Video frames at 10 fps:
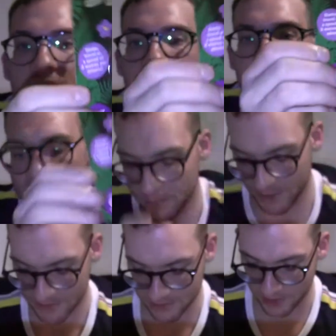So that'll
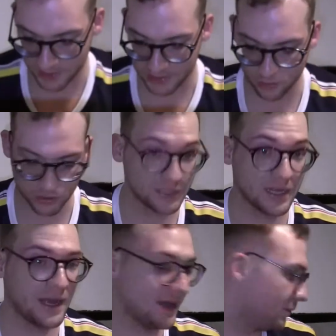be exciting to watch
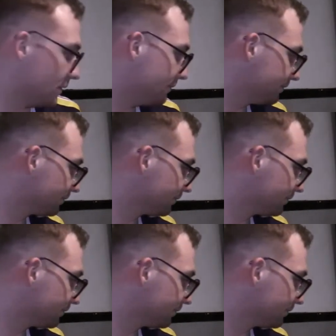that happen.